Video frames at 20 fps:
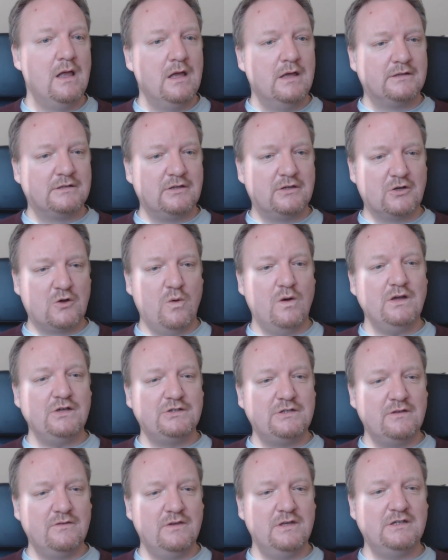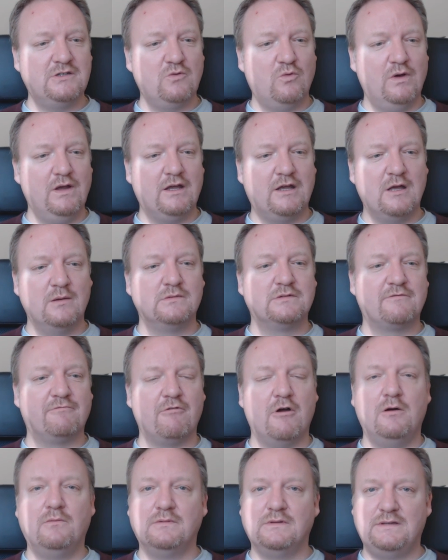So the question this week comes
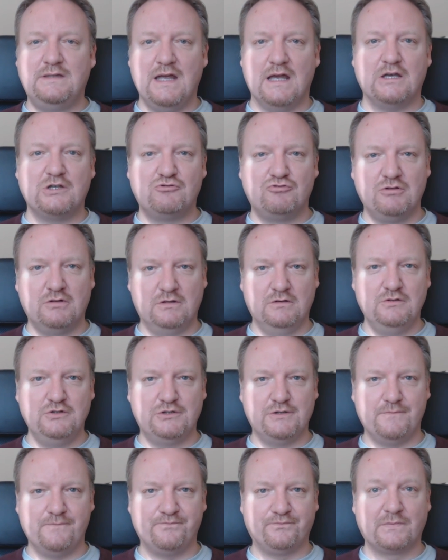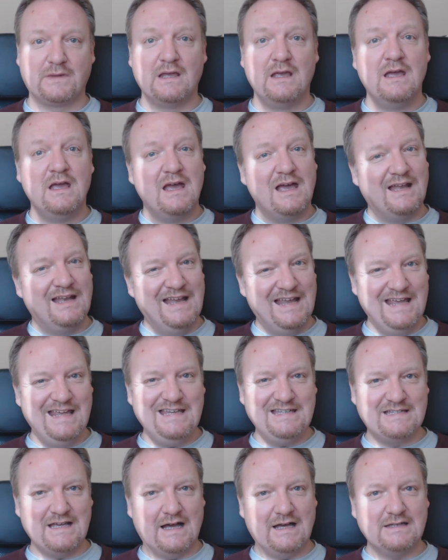from Dexter Illusion, and
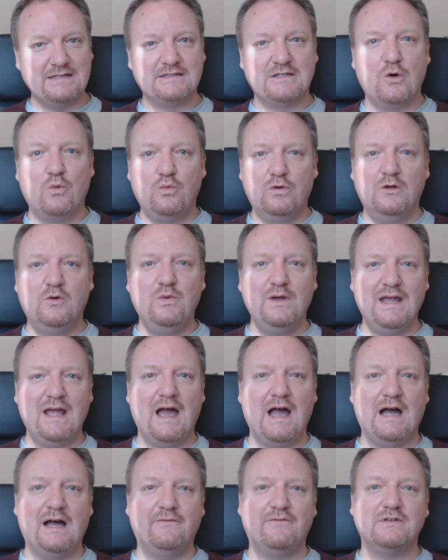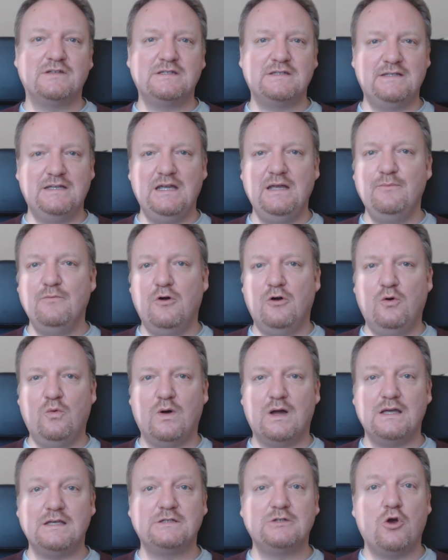he's asked, will we have Steam
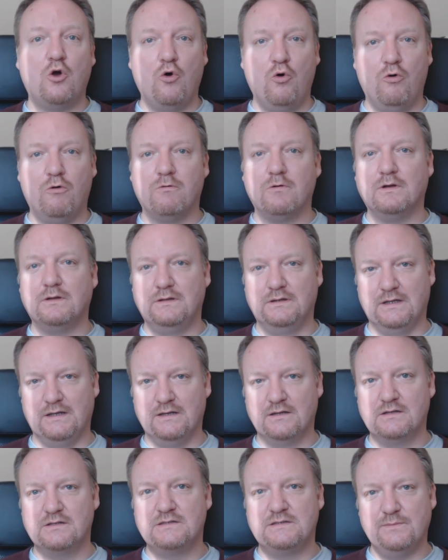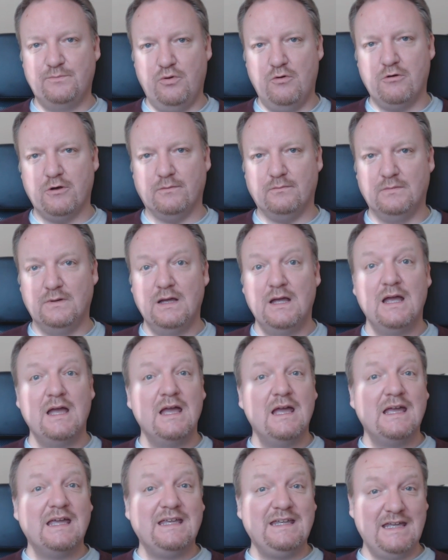OS or Linux support?
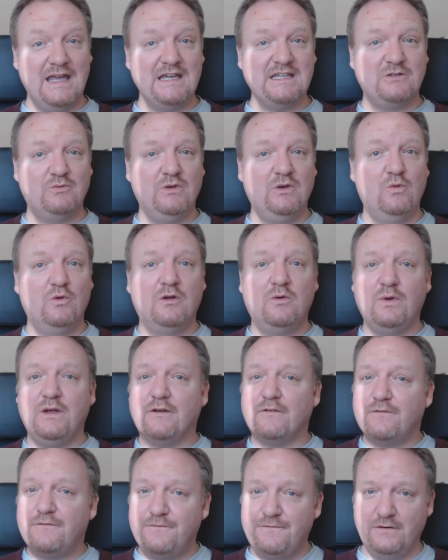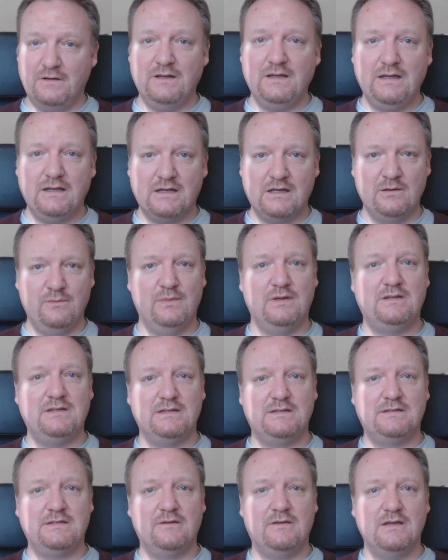Yes, we will. We are fully committed
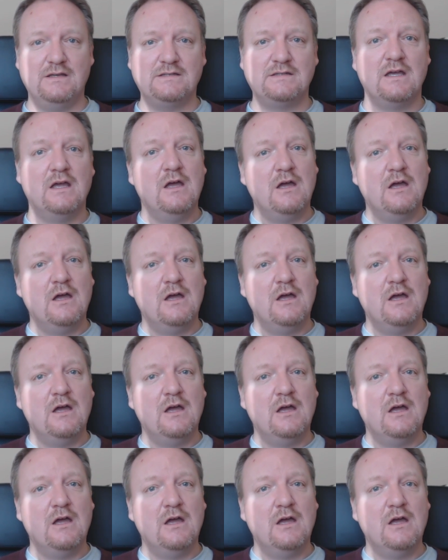to this.